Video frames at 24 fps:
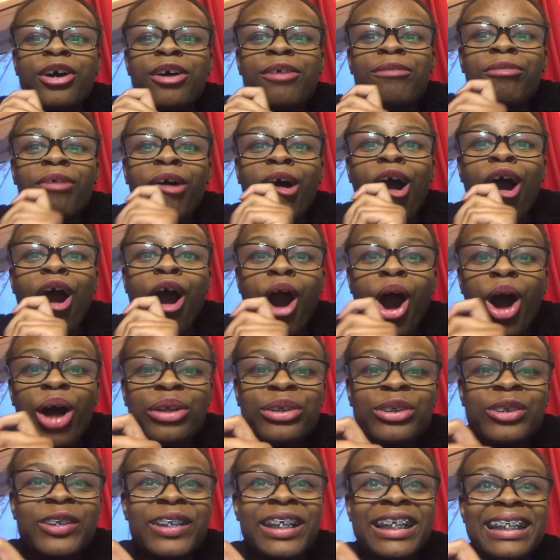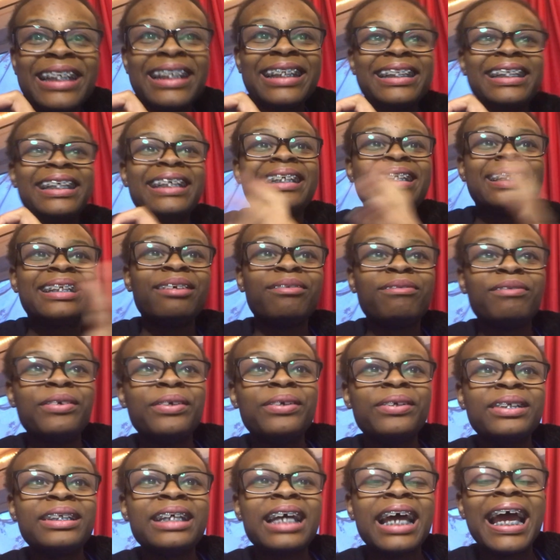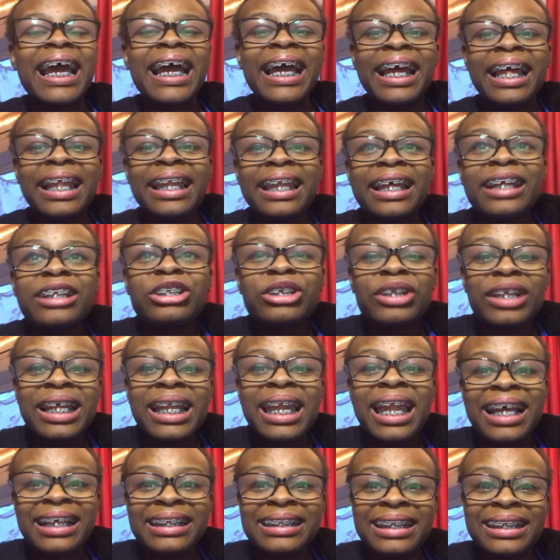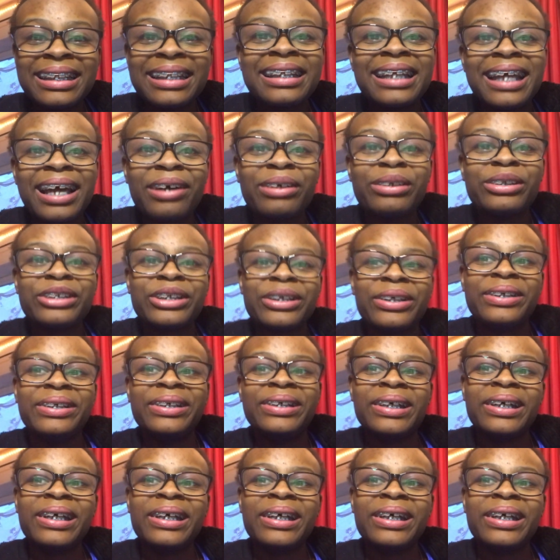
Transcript: over one hundred sixty views in literally less than a day. I'll show you.